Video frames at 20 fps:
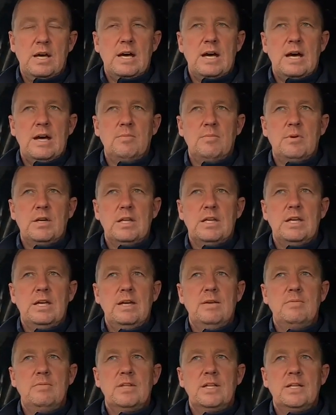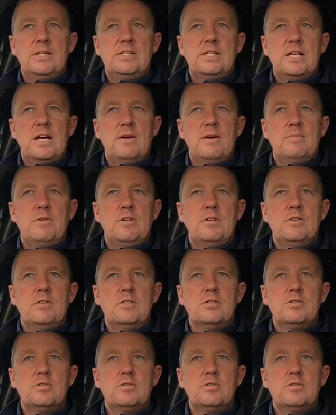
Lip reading: And when it came to that time of year,